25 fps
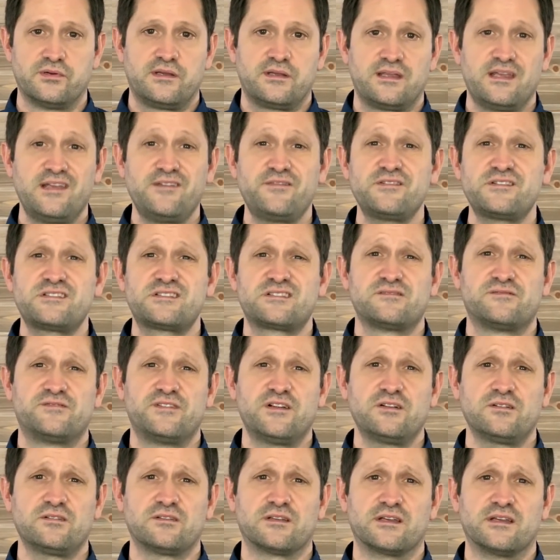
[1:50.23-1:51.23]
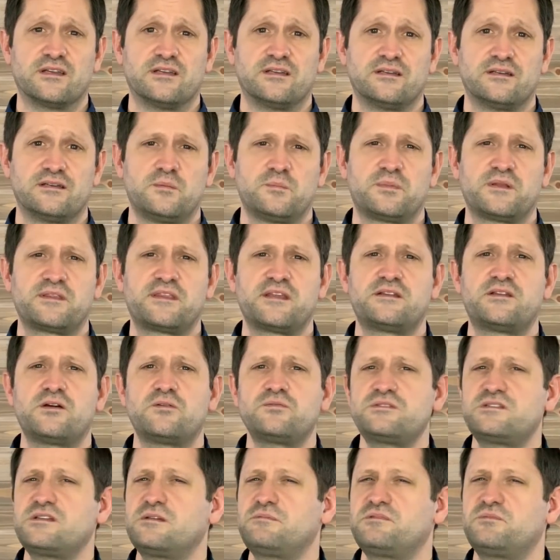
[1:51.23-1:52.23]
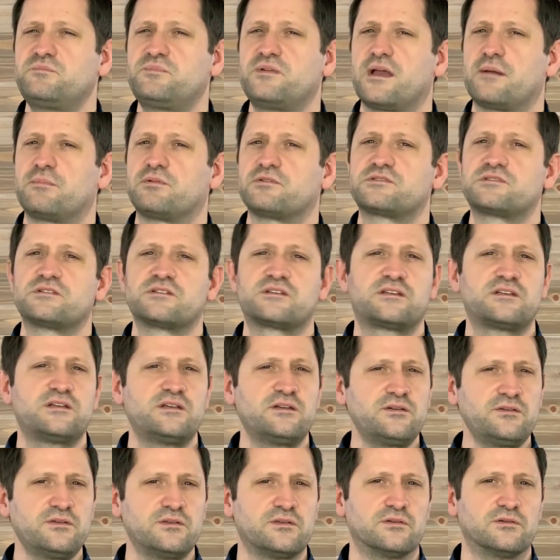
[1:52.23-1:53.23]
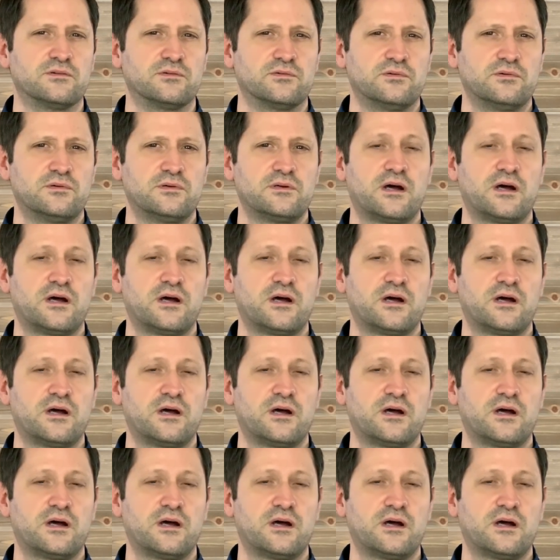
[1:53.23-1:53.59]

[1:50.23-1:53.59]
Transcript: even severely, but they don't seem to be able to kill you